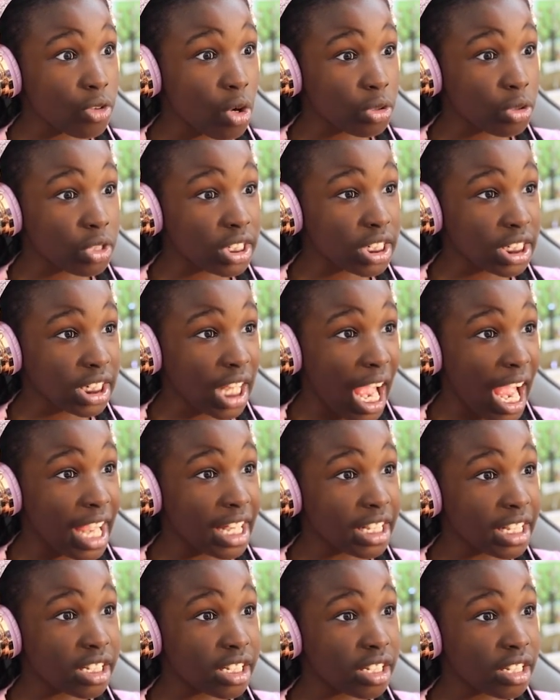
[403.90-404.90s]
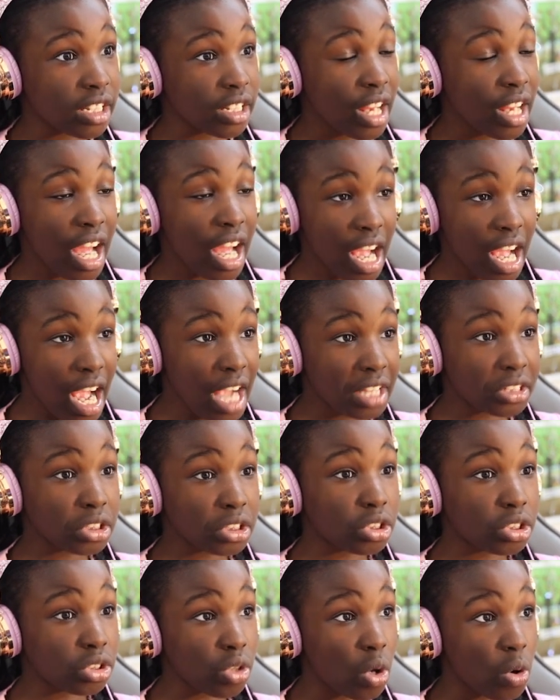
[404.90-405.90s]
noticed, guys. I
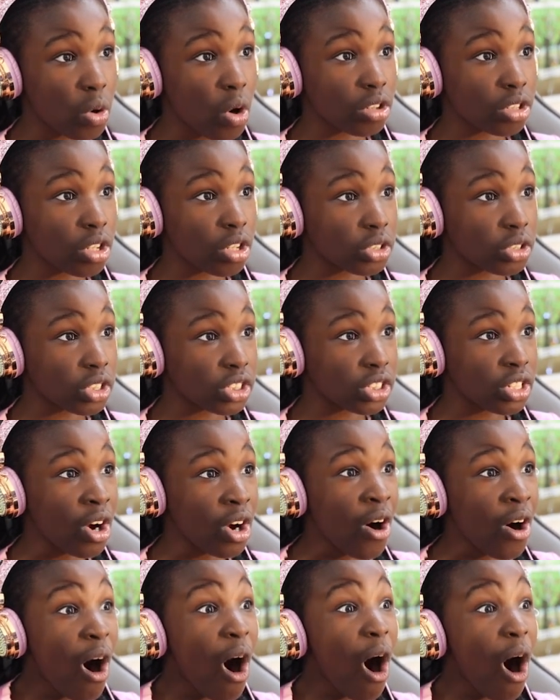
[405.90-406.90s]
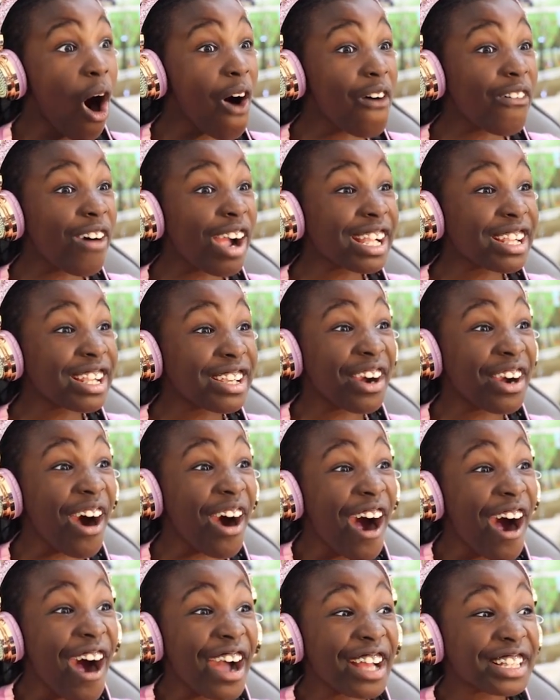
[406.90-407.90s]
so got noticed. Oh my
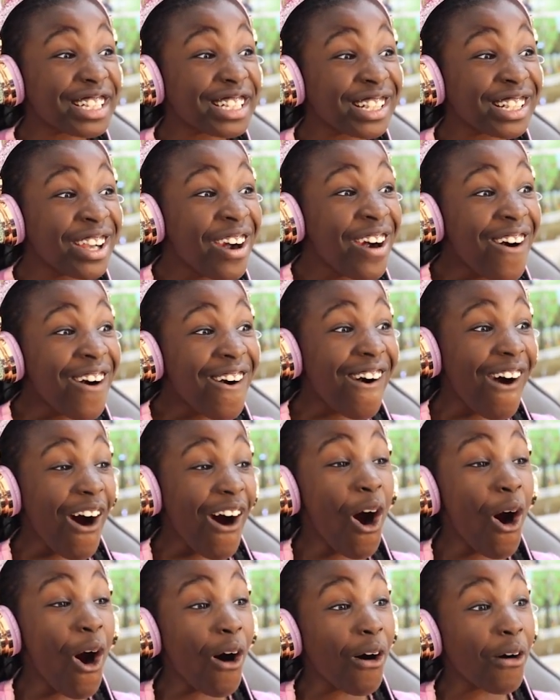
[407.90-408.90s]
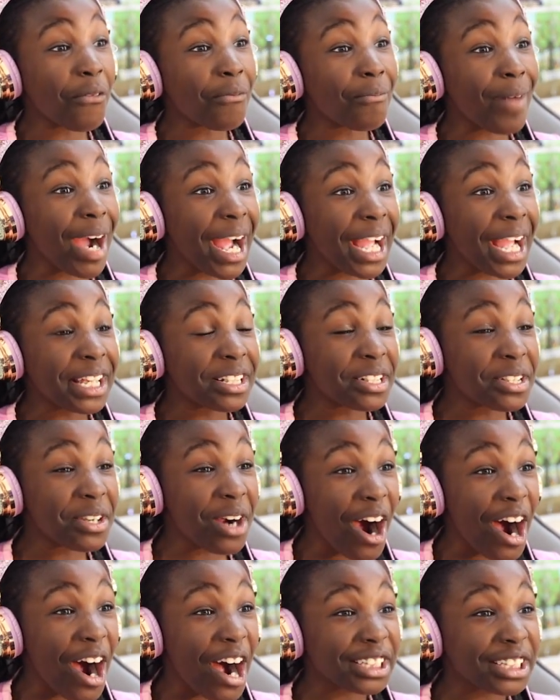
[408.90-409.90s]
gosh! Oh my
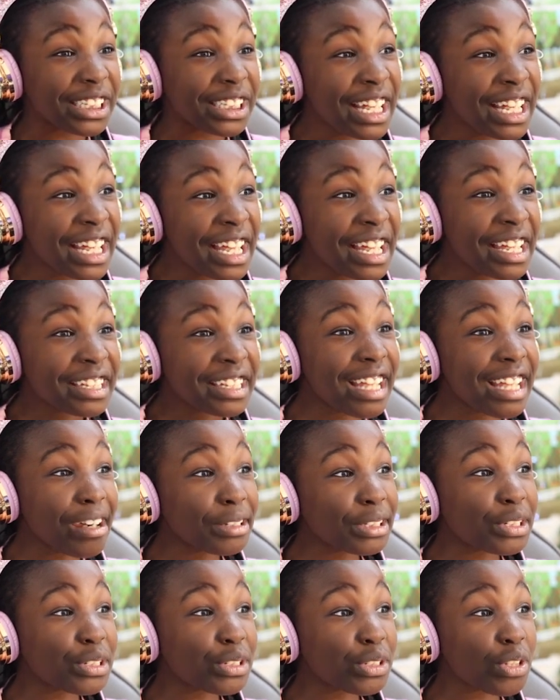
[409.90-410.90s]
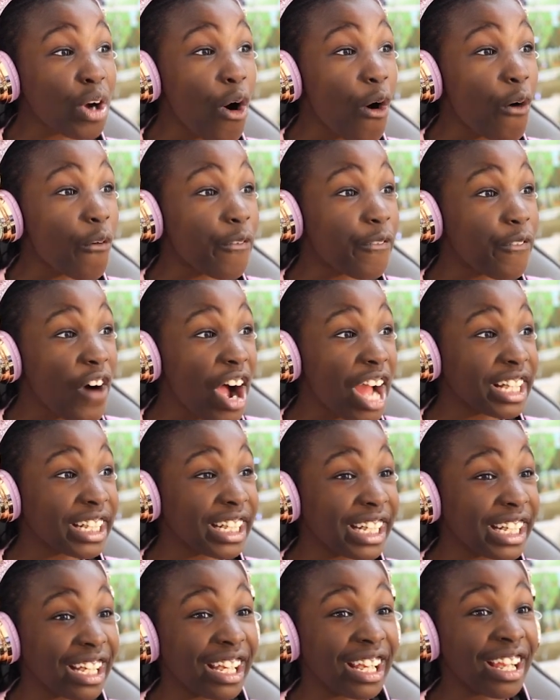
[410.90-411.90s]
gosh! That was so
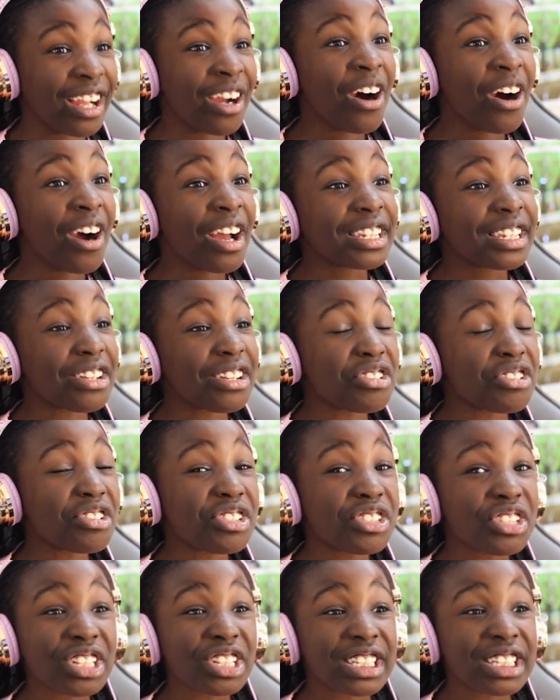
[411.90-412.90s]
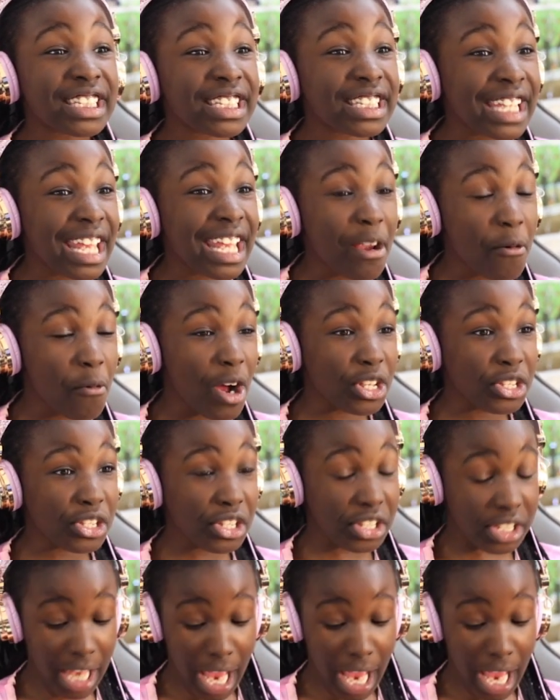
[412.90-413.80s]
funny! Did you just see what just